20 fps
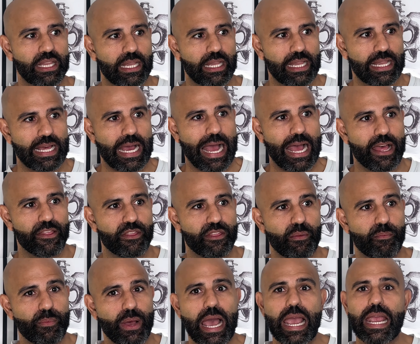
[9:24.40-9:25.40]
that the
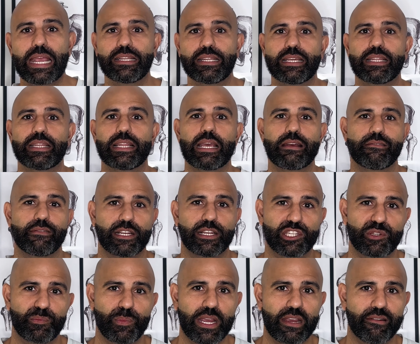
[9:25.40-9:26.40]
pain that they're
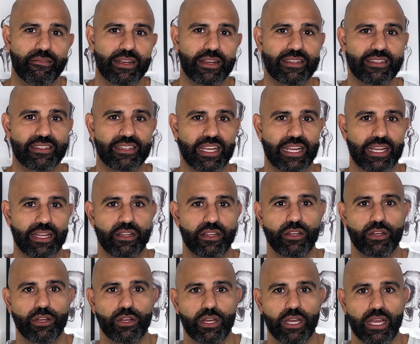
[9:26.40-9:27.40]
experiencing
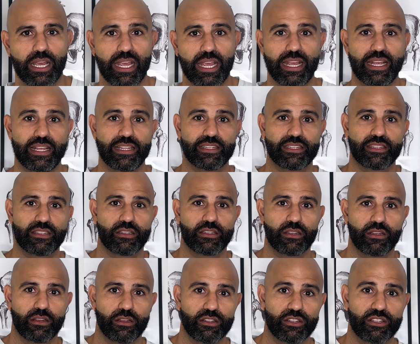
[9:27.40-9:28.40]
is
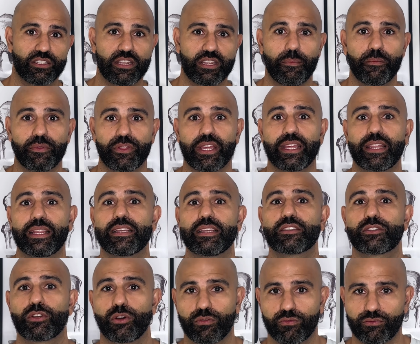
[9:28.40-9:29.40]
something that's
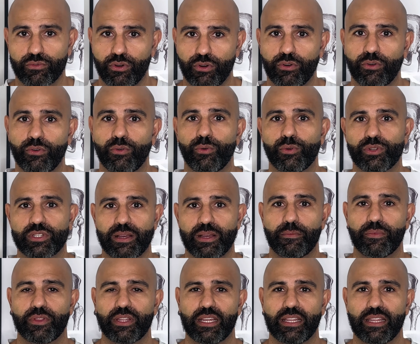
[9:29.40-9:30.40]
gone wrong or
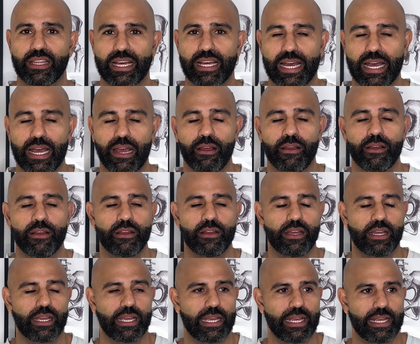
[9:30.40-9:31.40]
something that
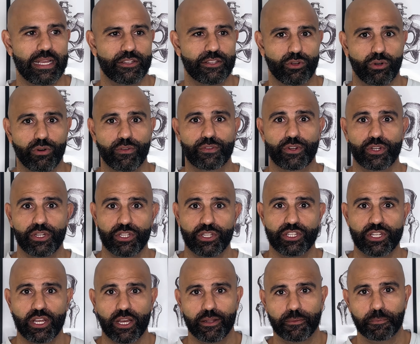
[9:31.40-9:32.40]
is of
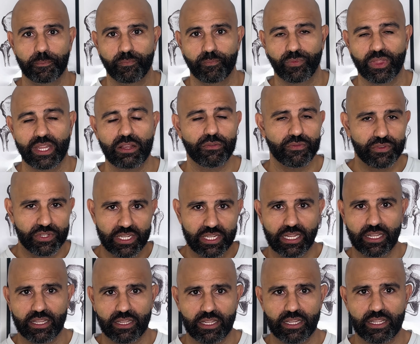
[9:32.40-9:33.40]
concern. And
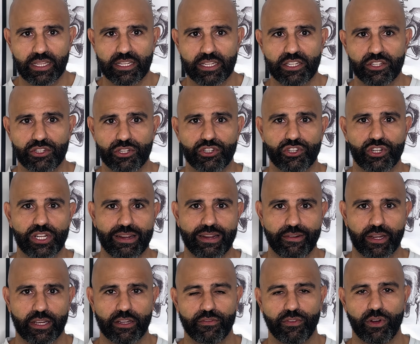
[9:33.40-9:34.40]
obviously, this is just
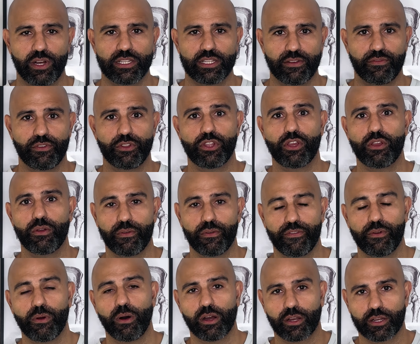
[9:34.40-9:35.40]
generic advice. If
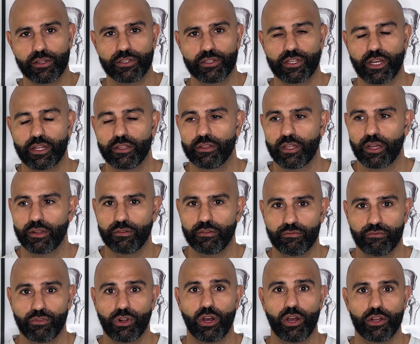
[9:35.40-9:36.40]
you are concerned, don't
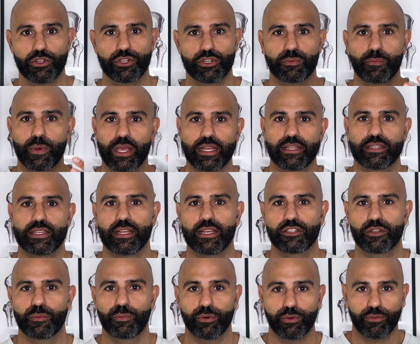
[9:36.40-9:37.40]
rely on just me. Seek
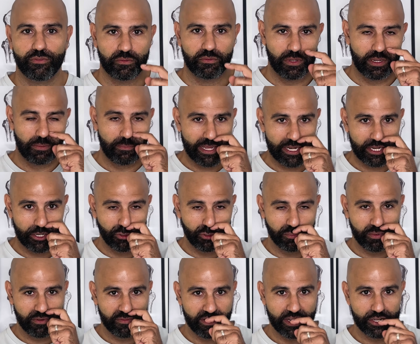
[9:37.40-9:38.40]
support from a medical
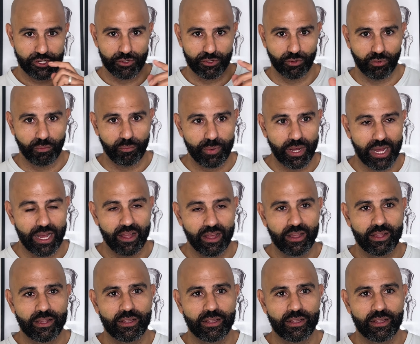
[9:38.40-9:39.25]
professional. But